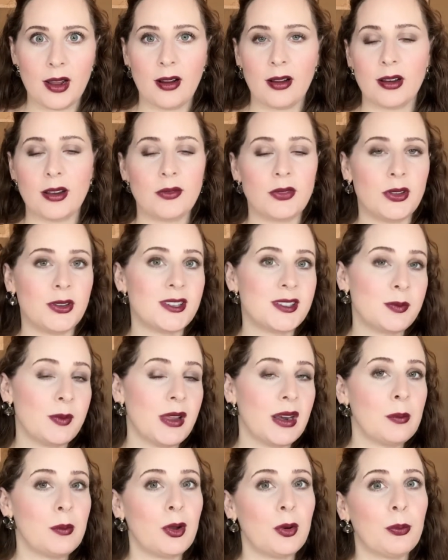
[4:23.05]
And if there's
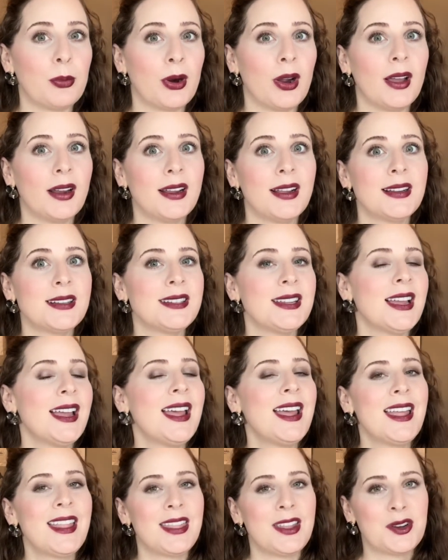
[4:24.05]
minimal product,
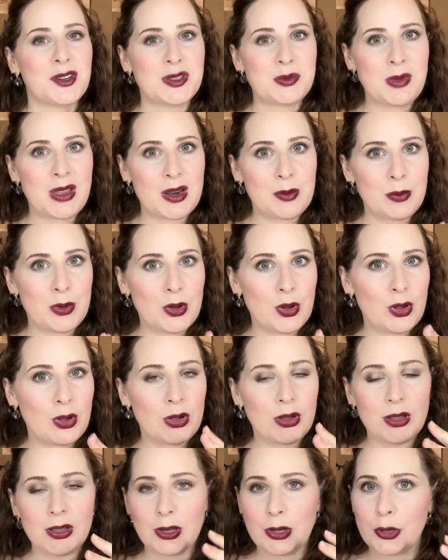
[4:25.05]
there's
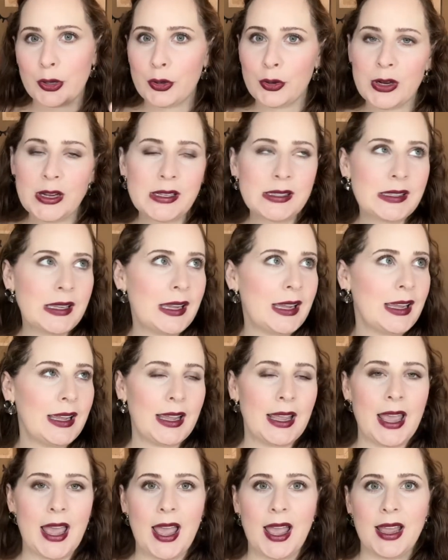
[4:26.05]
minimal creasing
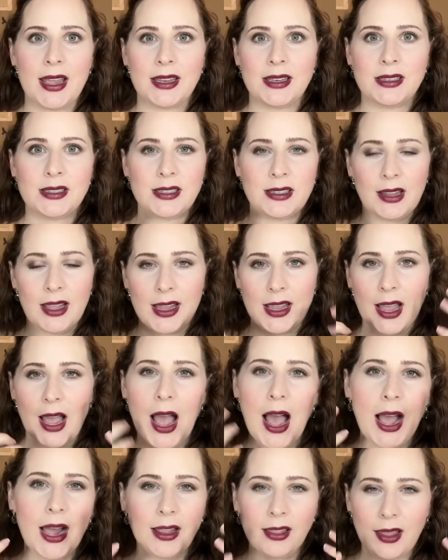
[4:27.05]
and
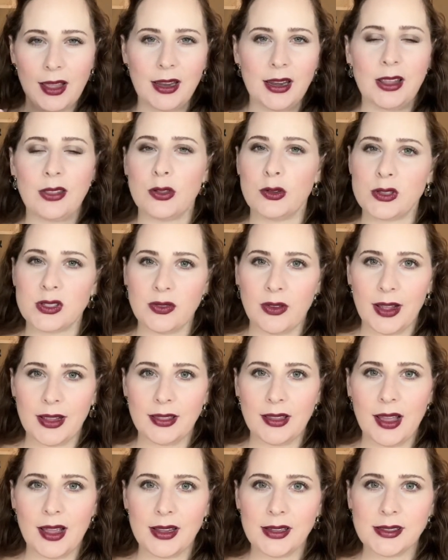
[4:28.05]
highlighting those fine
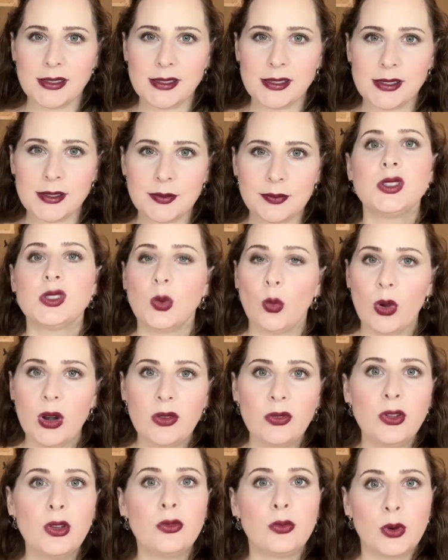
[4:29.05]
lines. So what if
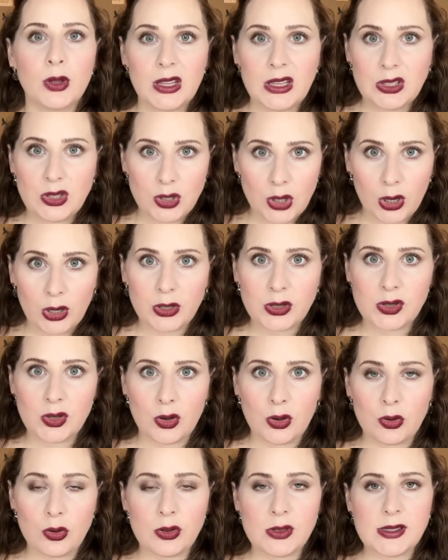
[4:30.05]
you have really dark
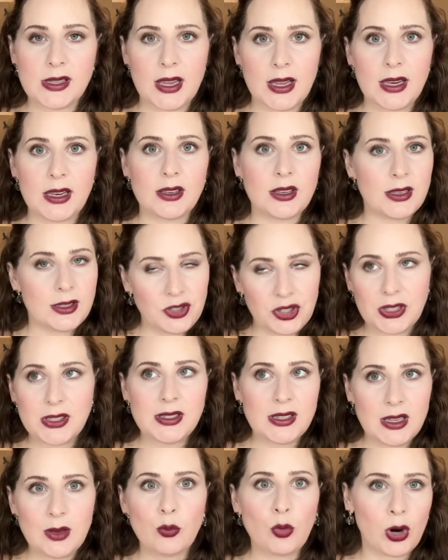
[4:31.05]
circles that just
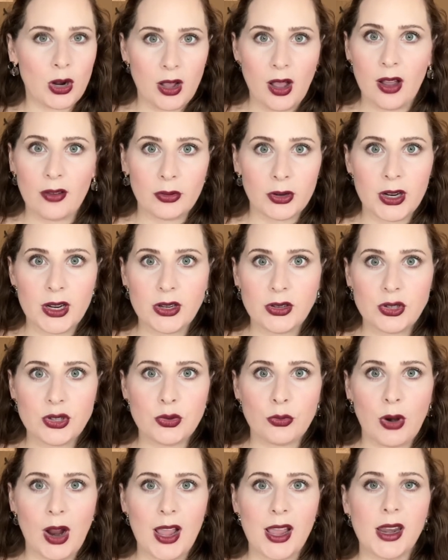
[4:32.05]
need more coverage,
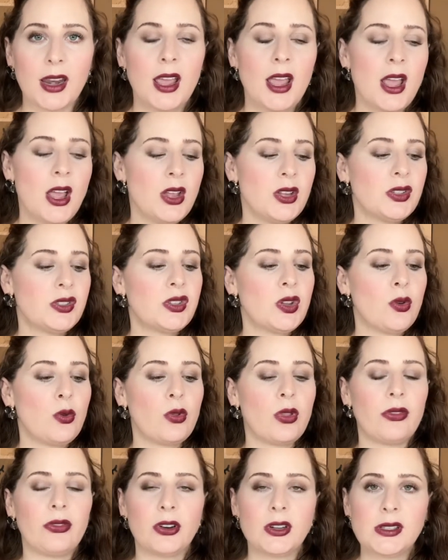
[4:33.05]
right? So the
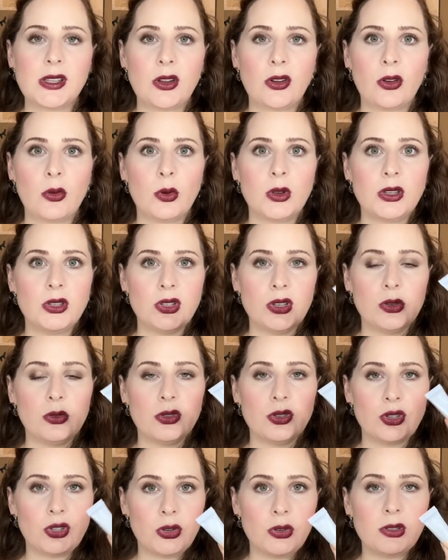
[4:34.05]
first thing you're going to do is
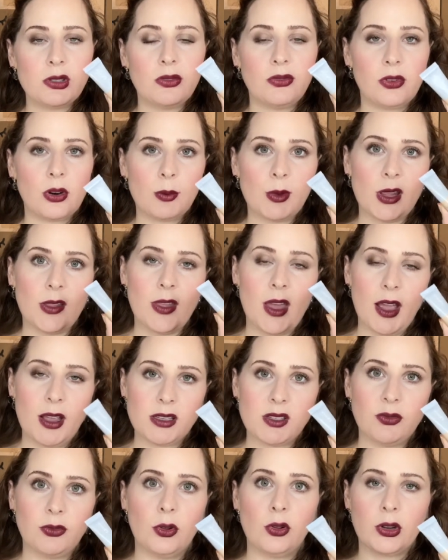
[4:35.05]
choose a formula that has
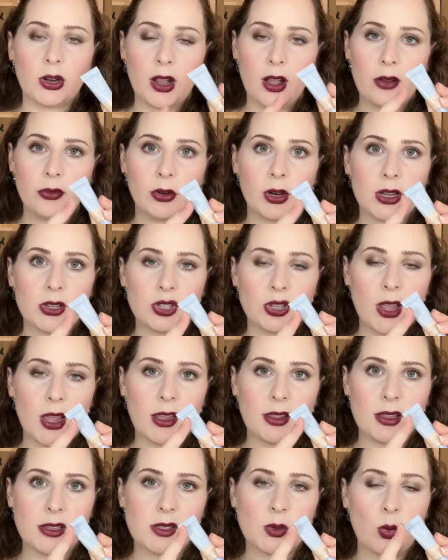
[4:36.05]
fuller coverage like
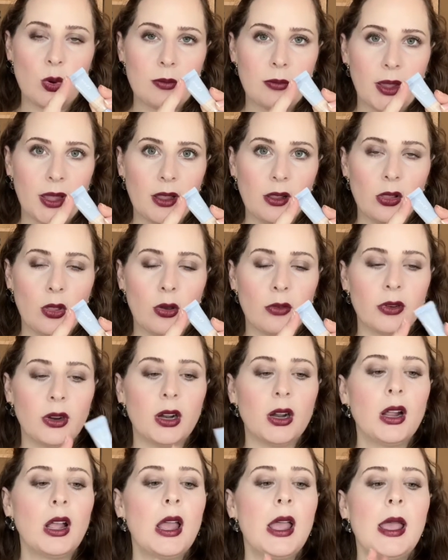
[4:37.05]
this one by
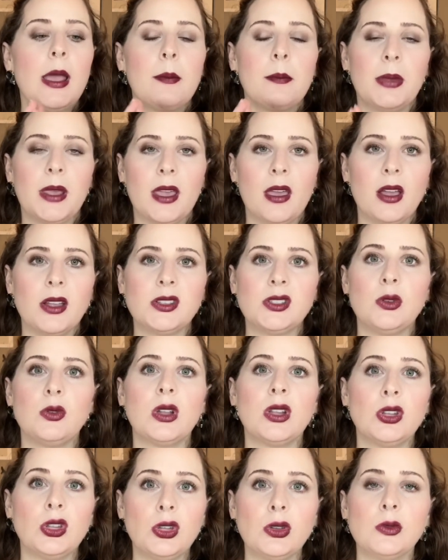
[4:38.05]
Clover, because you
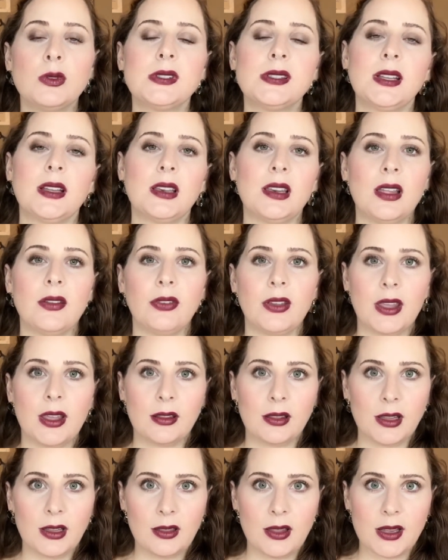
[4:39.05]
can use
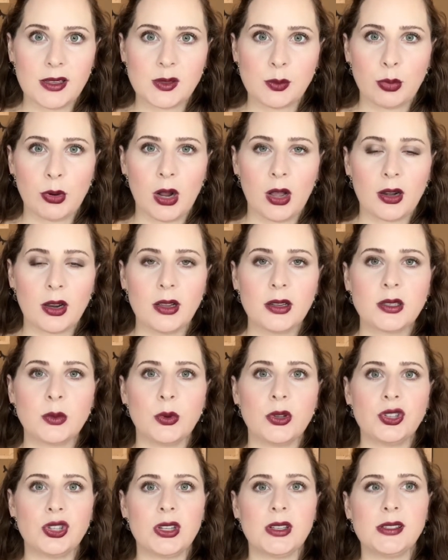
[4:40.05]
significantly less product,
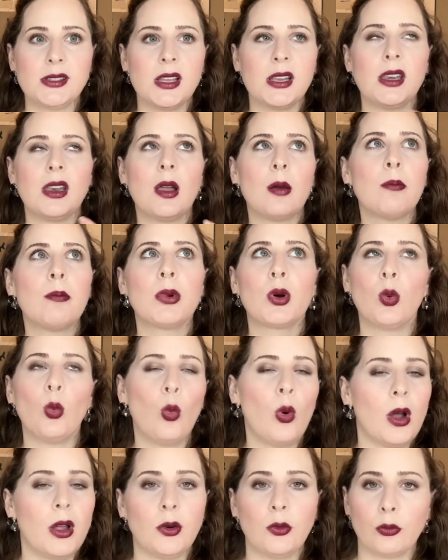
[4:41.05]
which is the
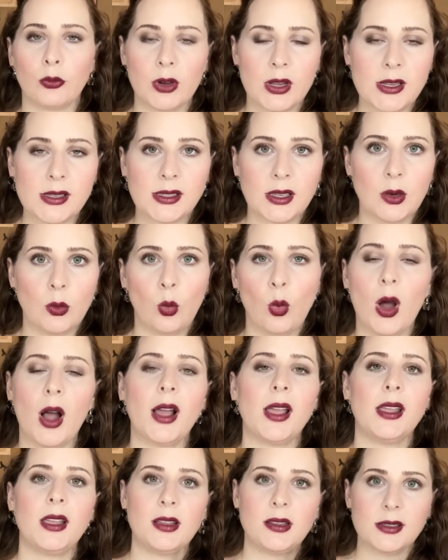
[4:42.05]
#1 reason why
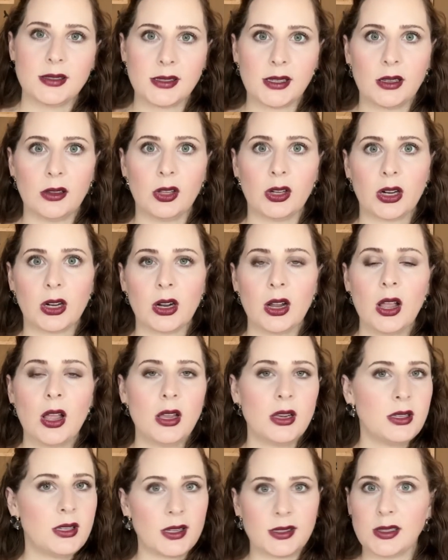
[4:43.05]
concealer
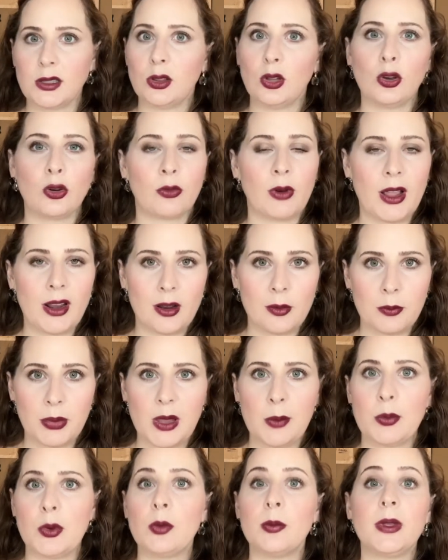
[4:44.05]
doesn't look right on
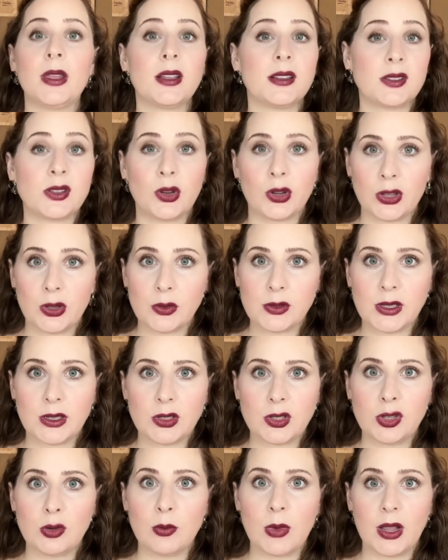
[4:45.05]
people, because they're using
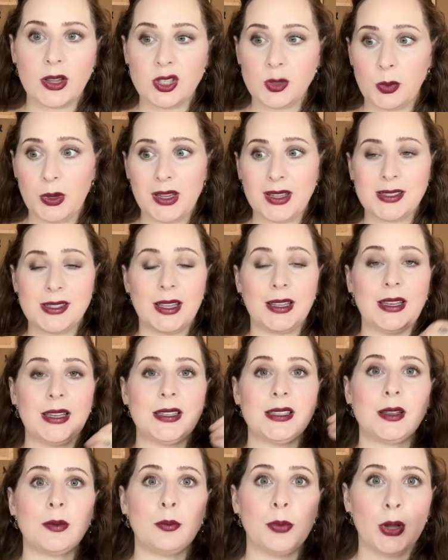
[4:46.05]
too much because they need
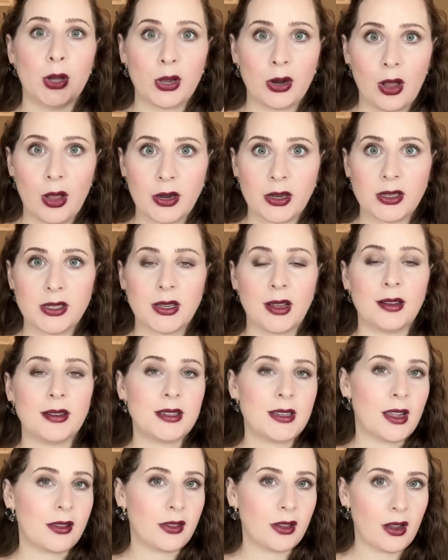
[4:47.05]
to put on a ton to
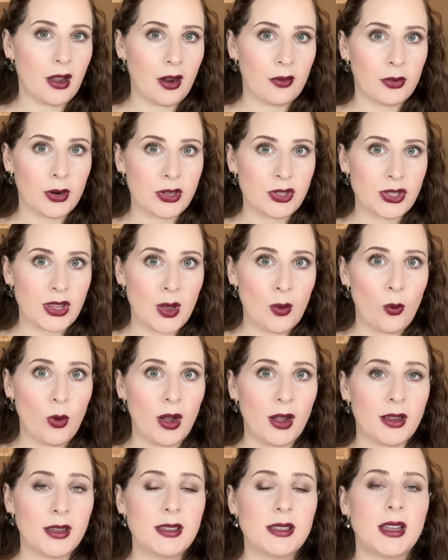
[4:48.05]
get the coverage they
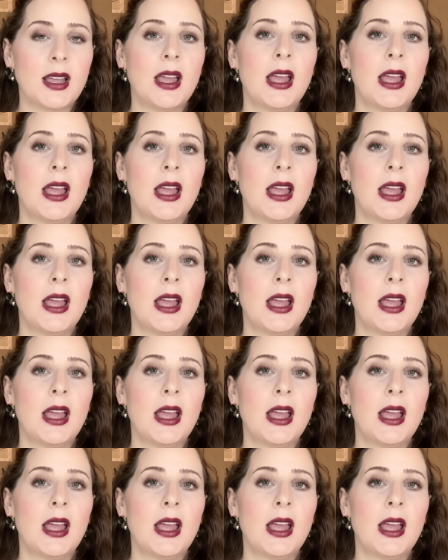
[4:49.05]
want.